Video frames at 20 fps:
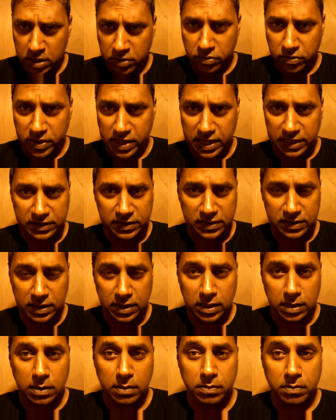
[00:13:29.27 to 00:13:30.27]
that's
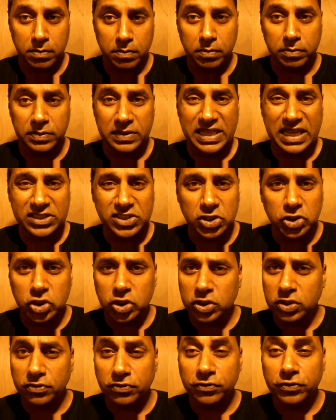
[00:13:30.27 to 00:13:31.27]
uh, that's
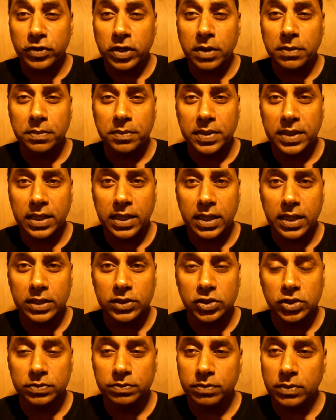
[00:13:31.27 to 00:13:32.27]
just the front
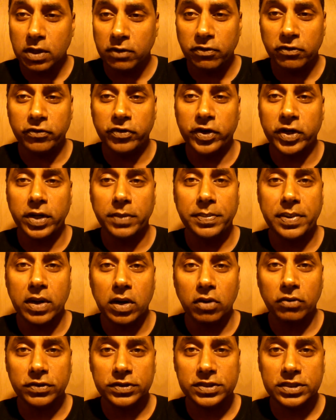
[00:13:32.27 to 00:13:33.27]
page of a very
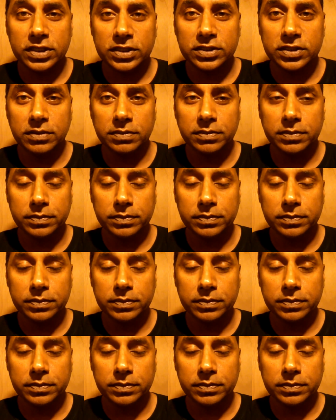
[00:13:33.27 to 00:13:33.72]
powerful system.